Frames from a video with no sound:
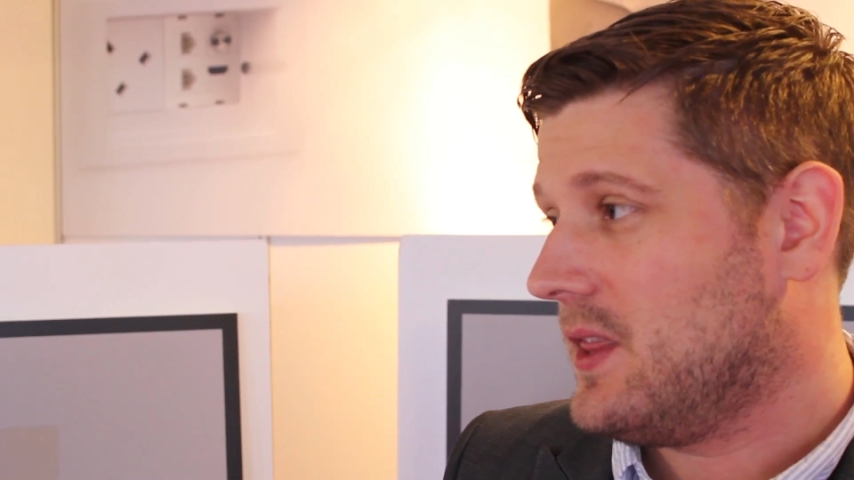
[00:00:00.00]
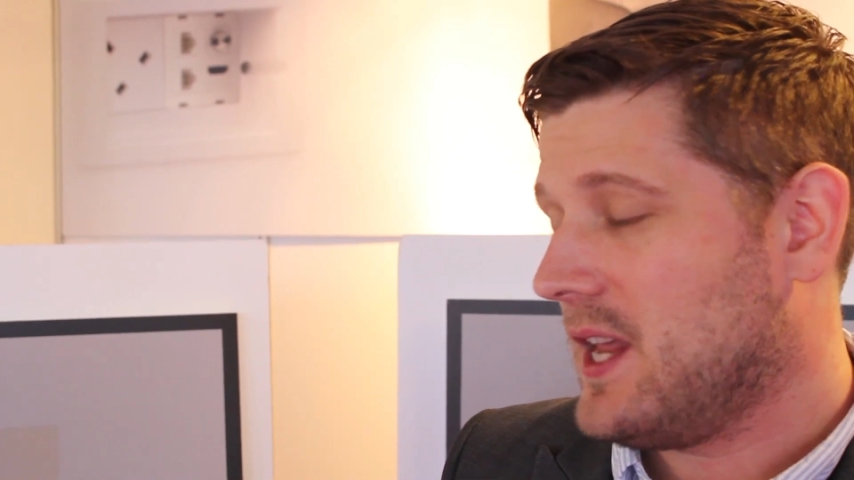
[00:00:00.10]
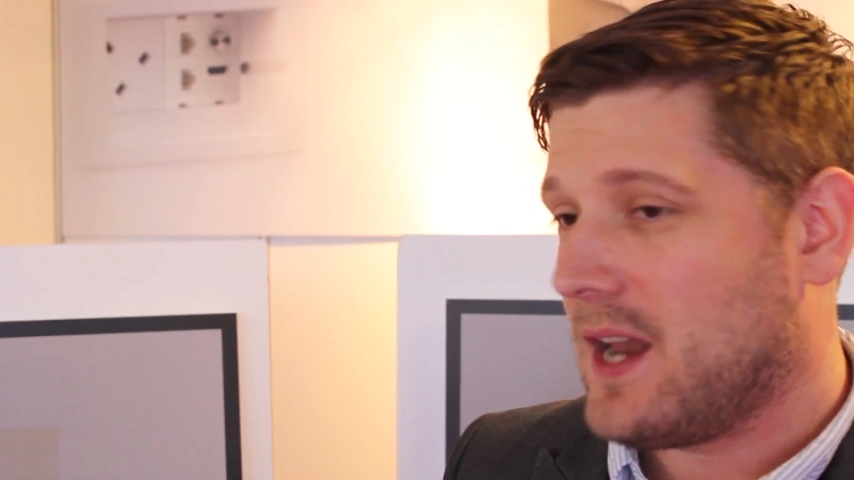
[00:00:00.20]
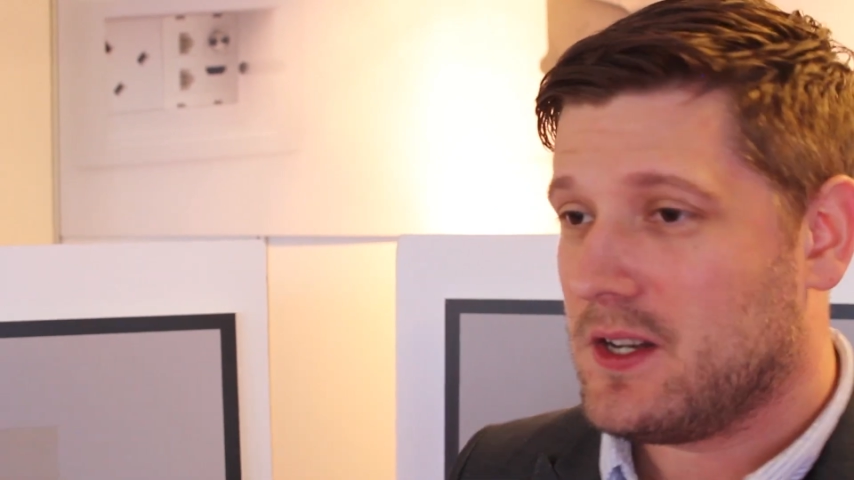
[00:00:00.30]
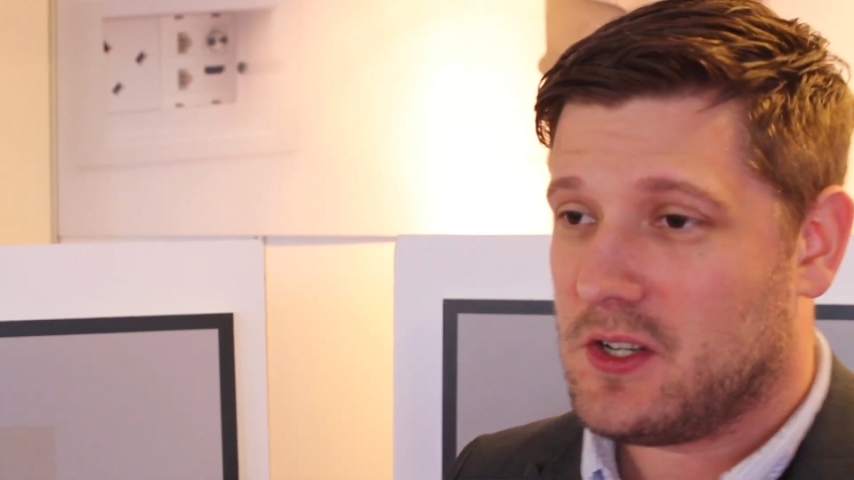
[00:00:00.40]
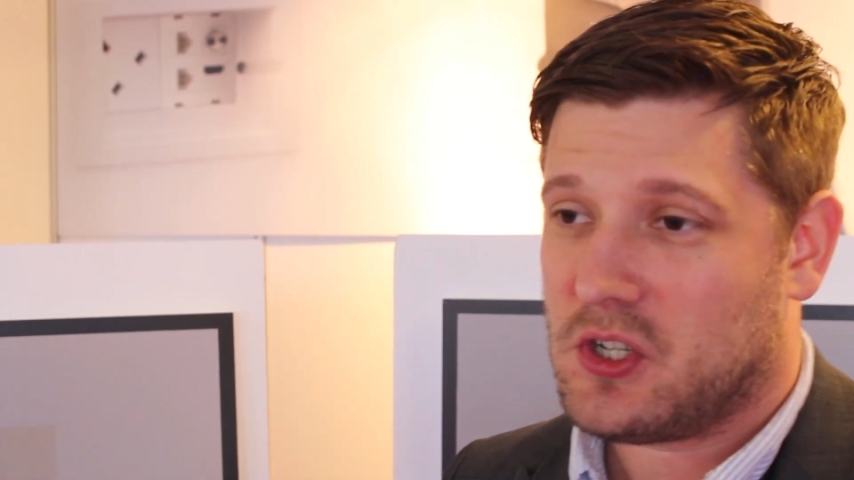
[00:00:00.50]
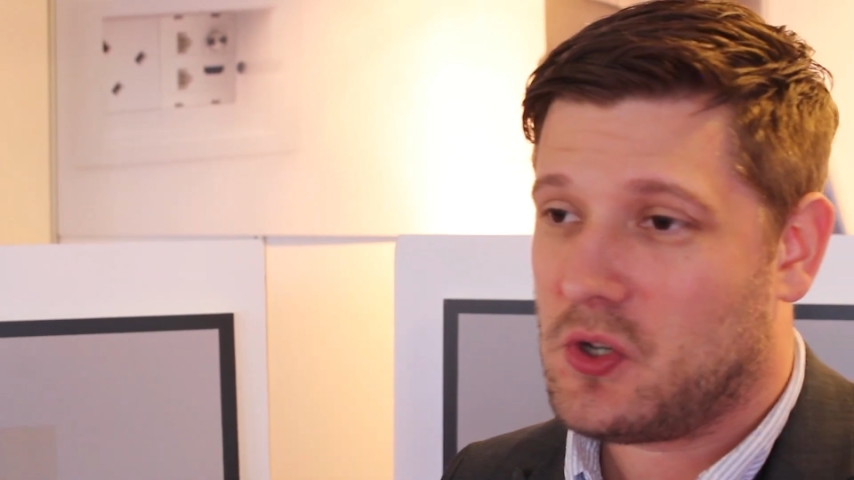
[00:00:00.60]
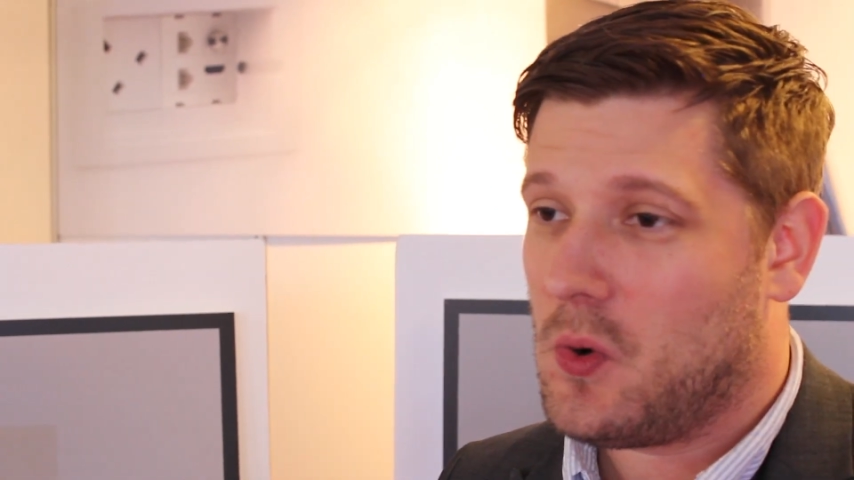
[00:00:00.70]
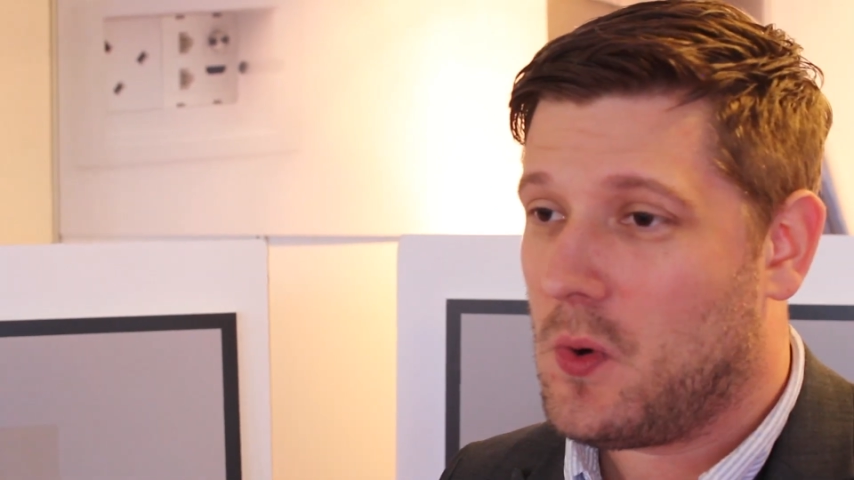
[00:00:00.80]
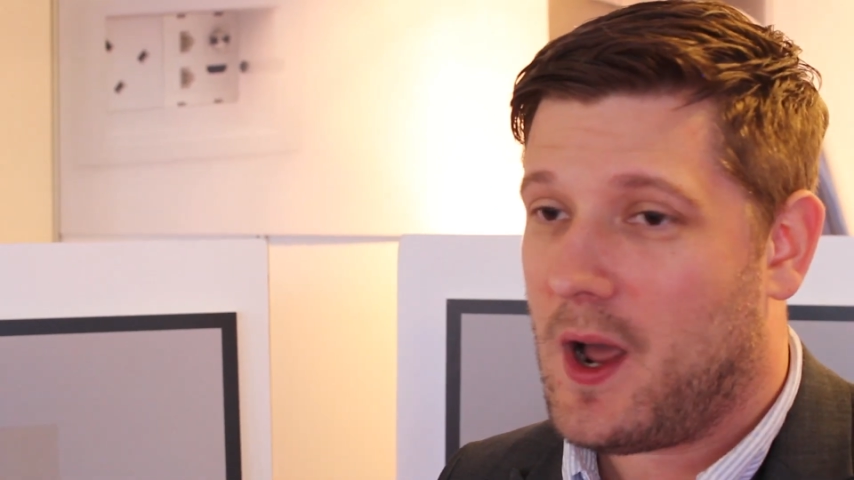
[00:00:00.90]
the end
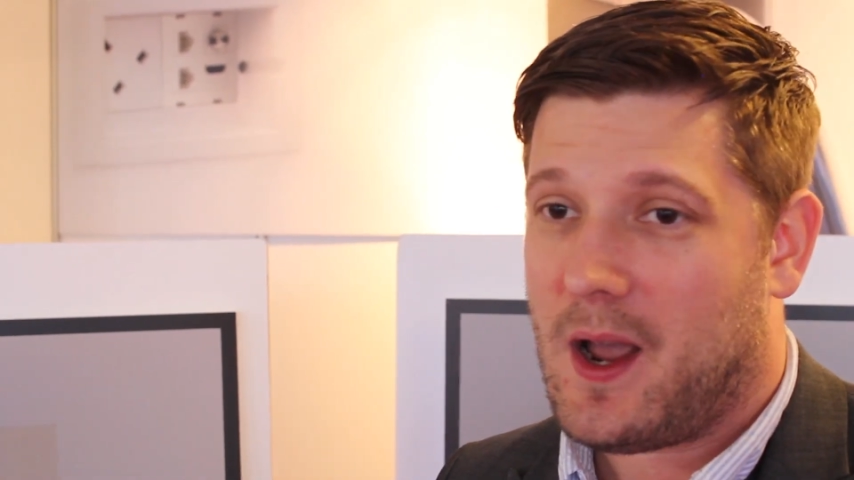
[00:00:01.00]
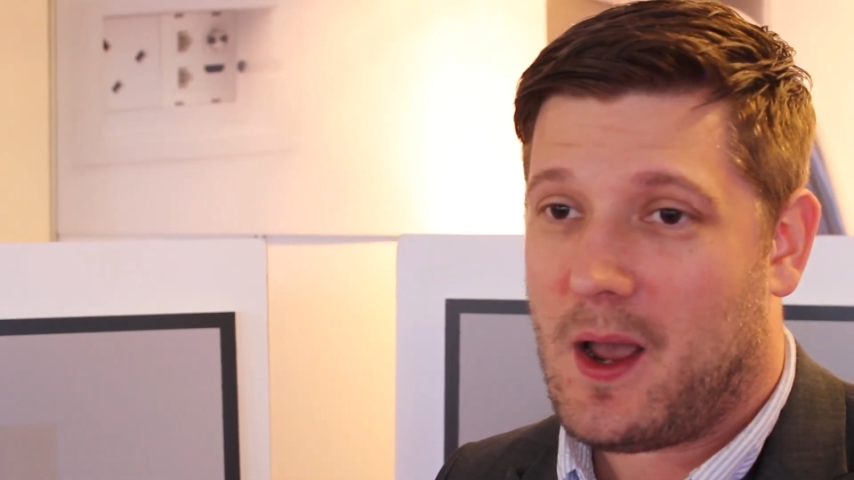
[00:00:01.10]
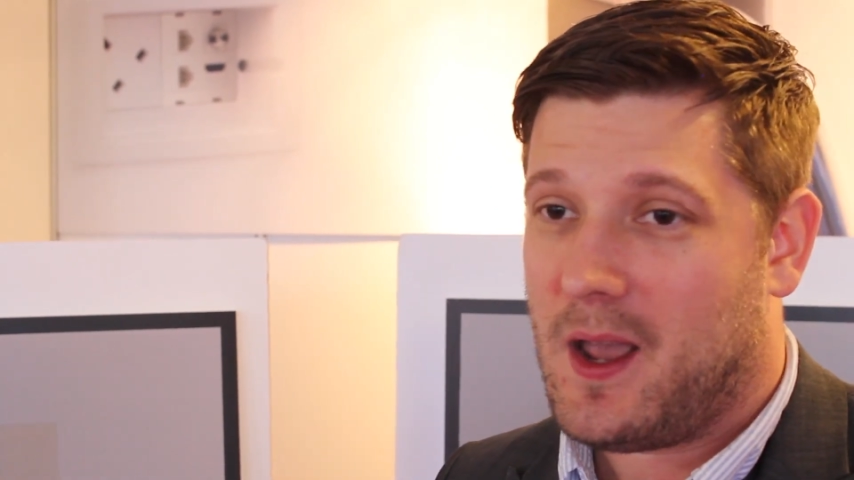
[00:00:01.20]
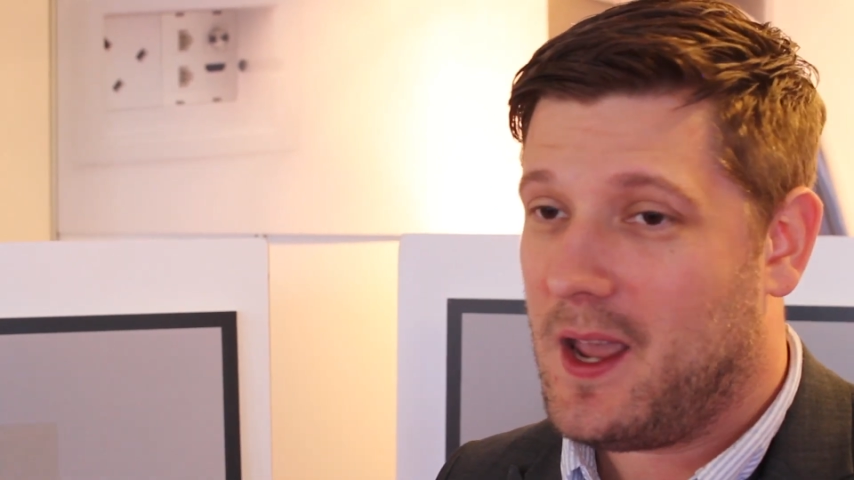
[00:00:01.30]
installer.